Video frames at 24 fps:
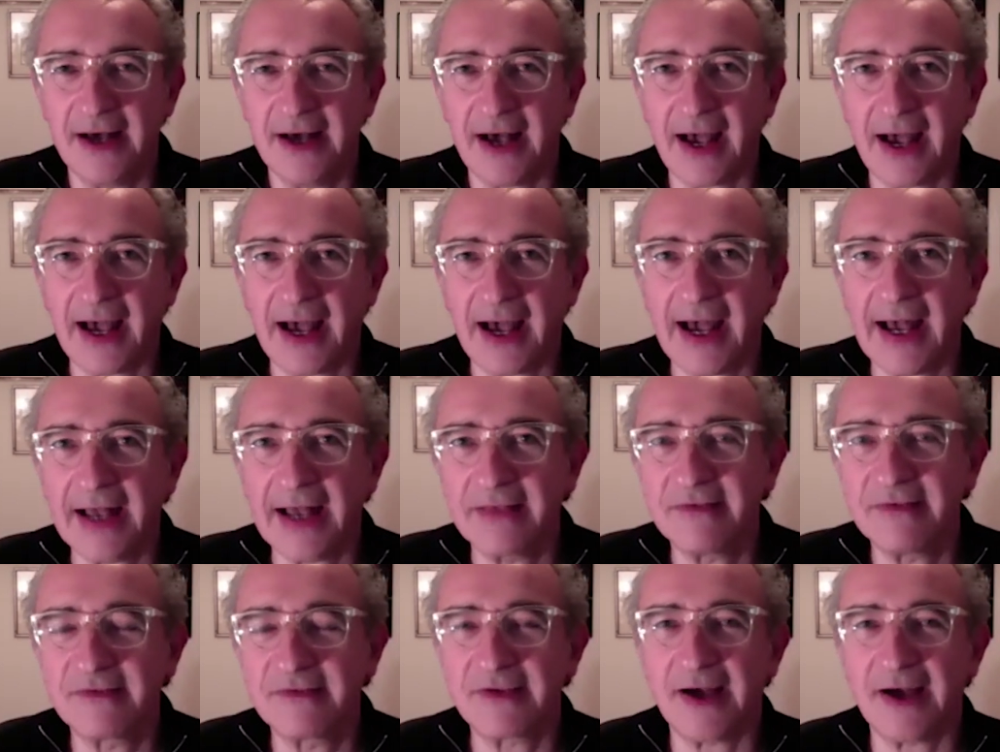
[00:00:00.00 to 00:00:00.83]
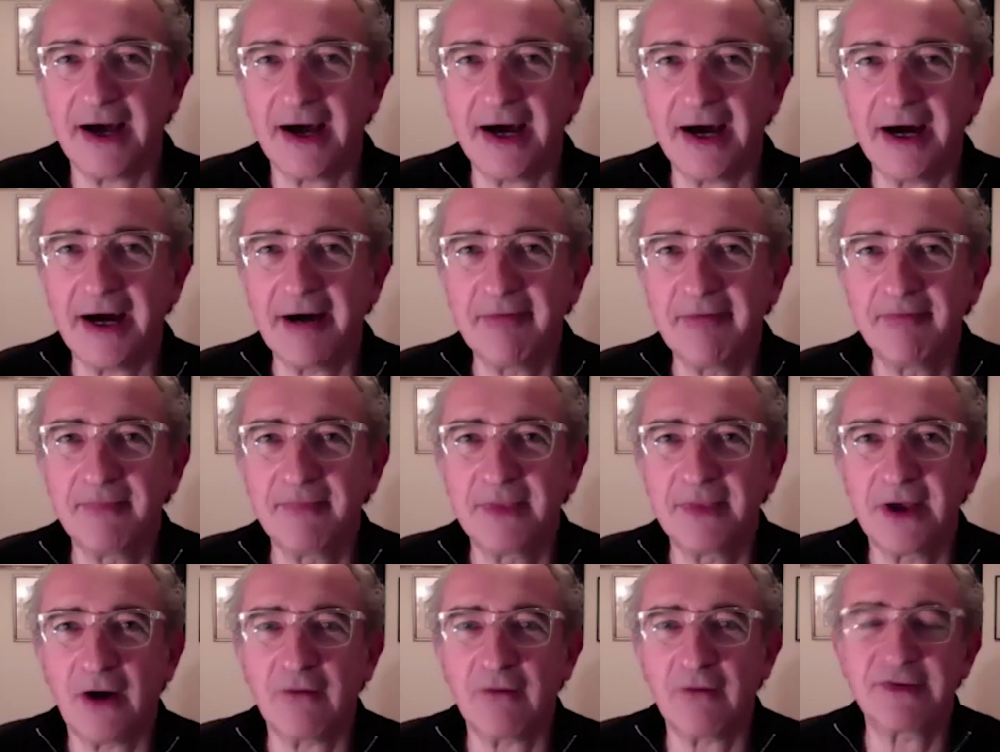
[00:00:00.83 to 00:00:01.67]
and um,
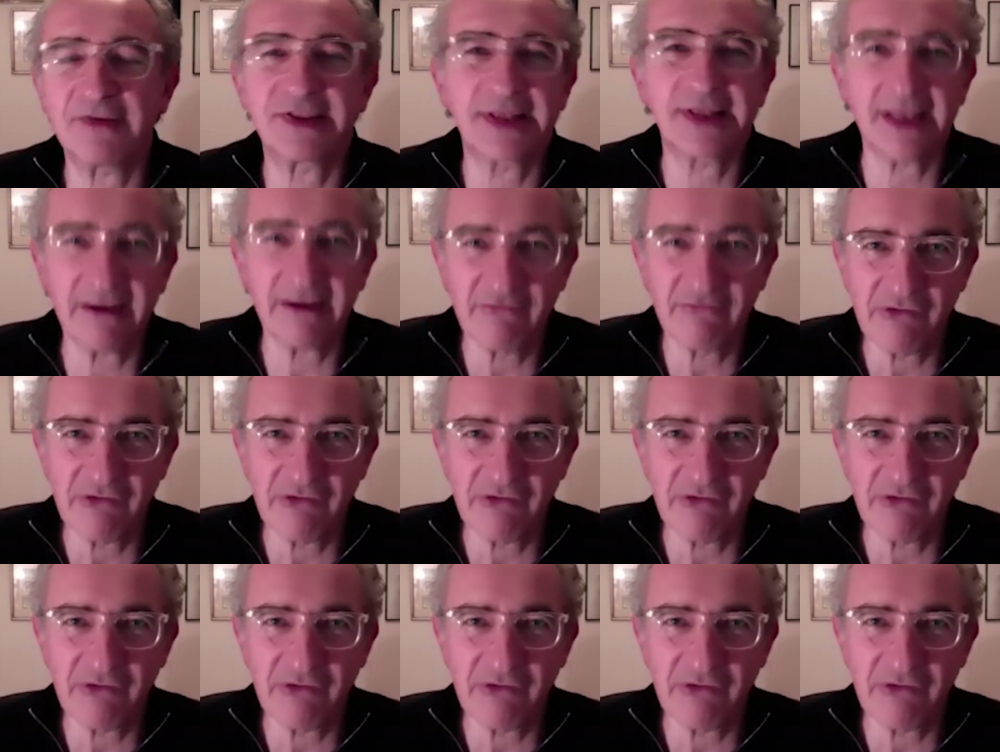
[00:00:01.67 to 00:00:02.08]
obviously